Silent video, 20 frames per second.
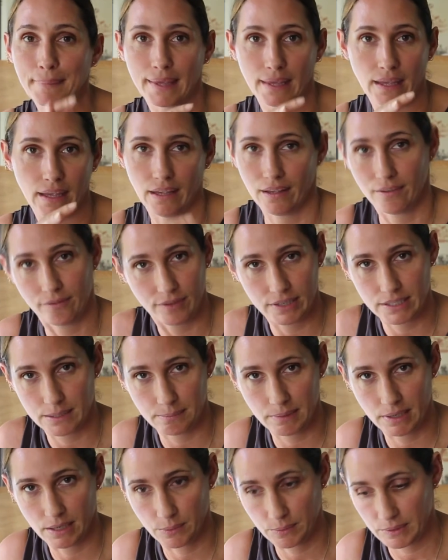B
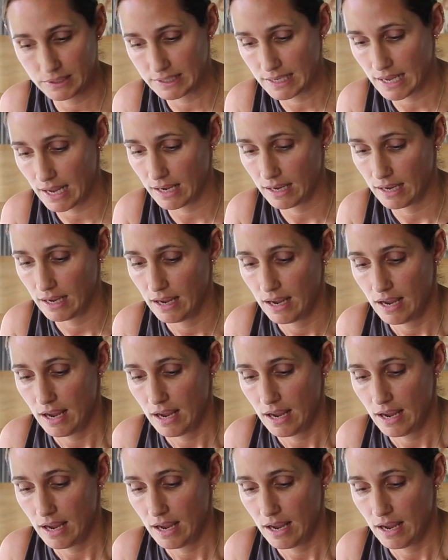vitamin, I would say.